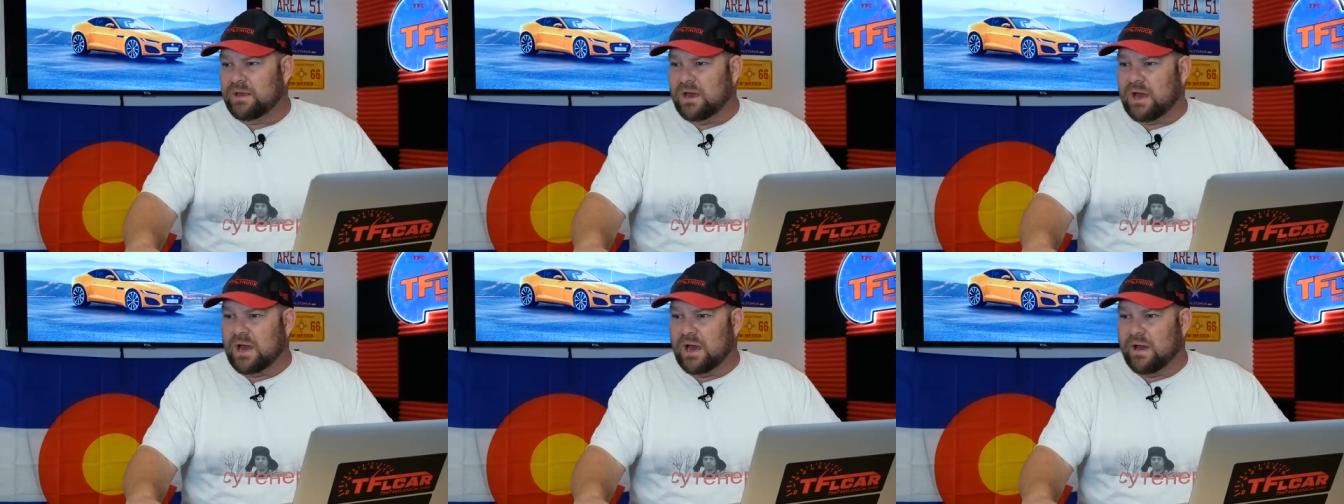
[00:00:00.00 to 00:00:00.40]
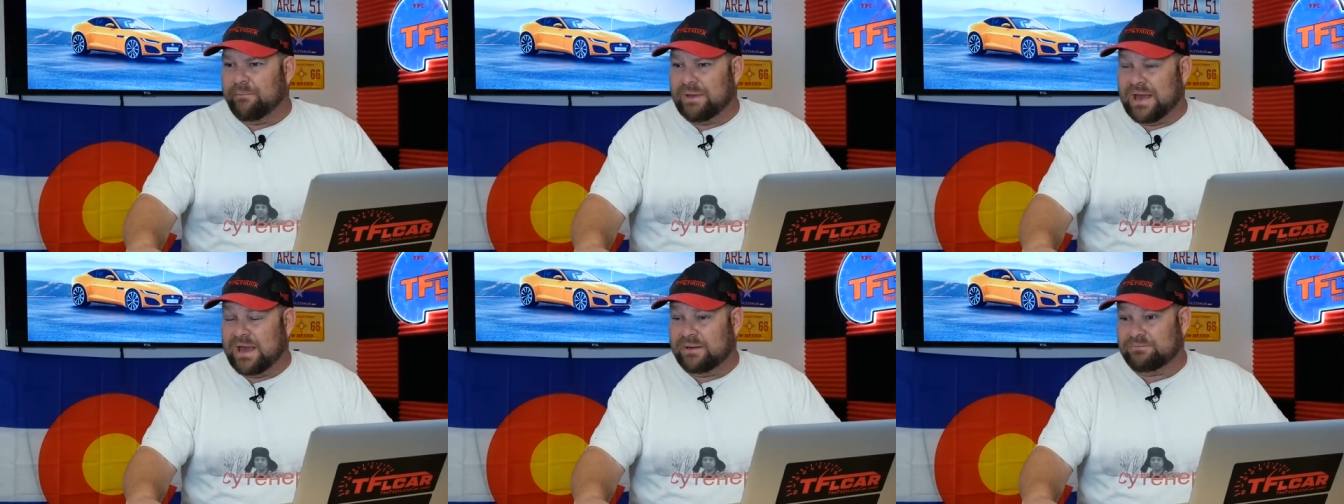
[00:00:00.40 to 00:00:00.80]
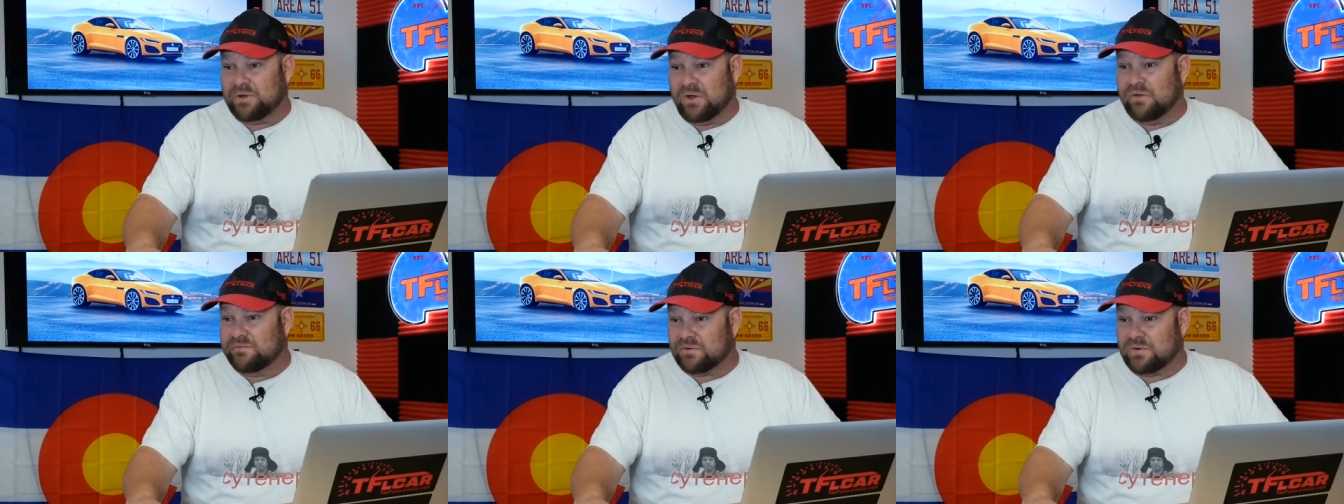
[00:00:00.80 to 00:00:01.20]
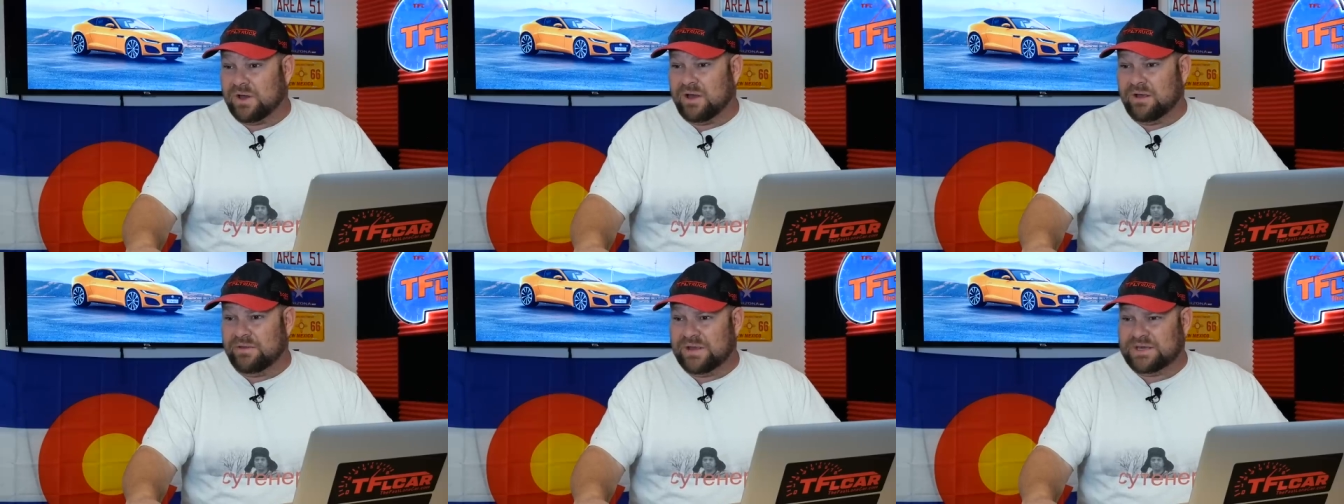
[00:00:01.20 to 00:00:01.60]
Um, and
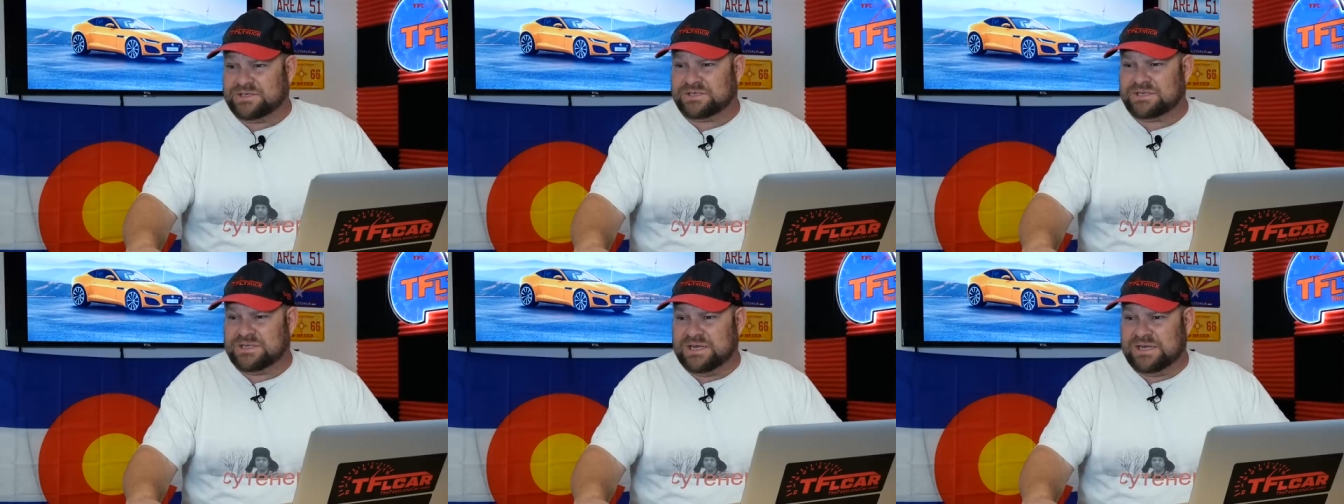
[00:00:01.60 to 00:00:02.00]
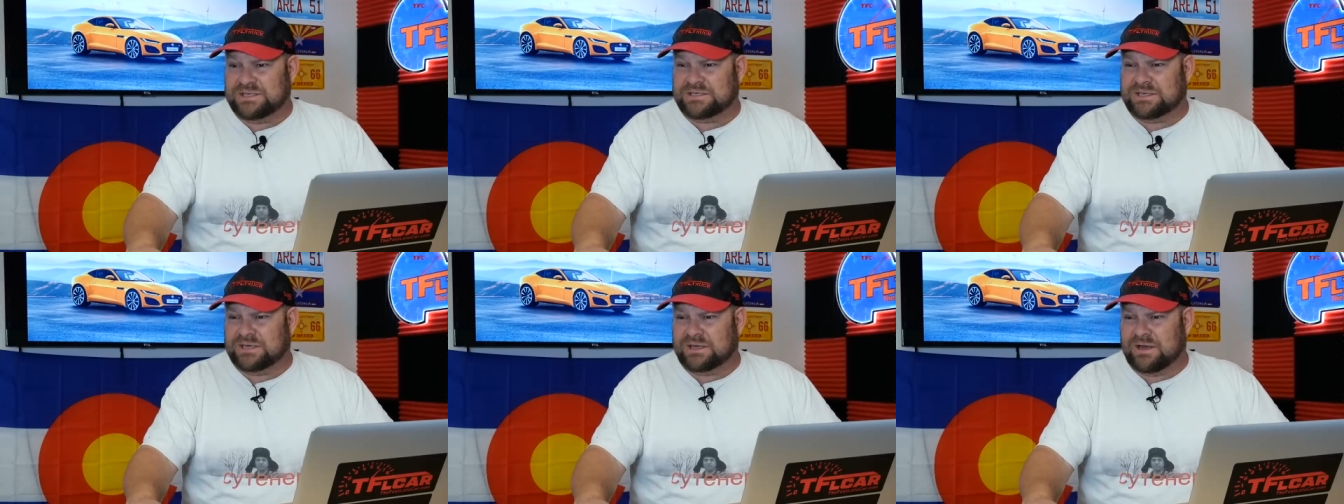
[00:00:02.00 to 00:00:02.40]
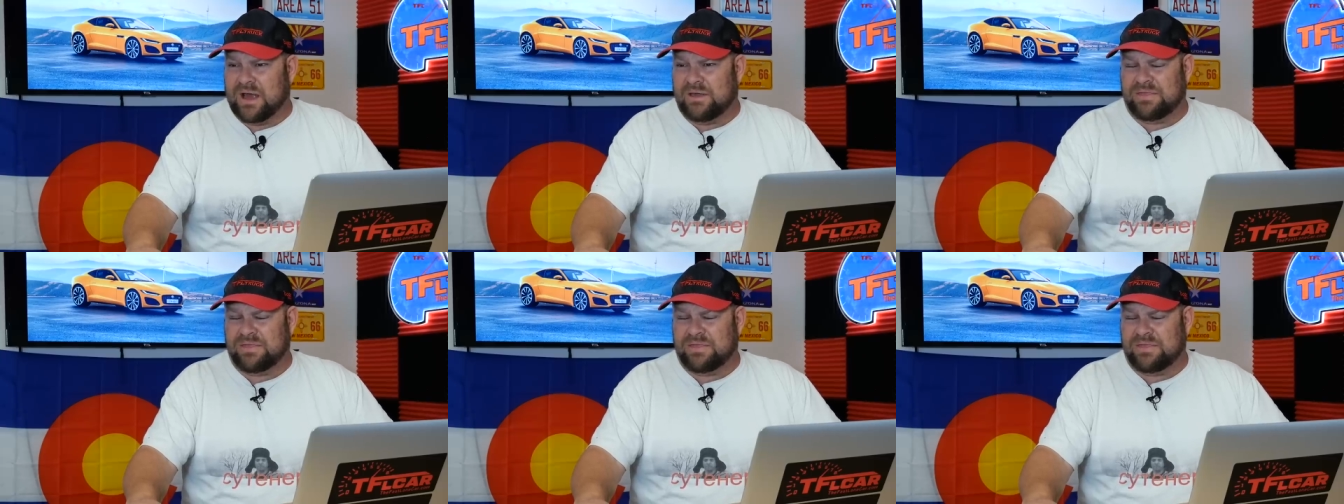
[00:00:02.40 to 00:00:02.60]
overall, they just need to,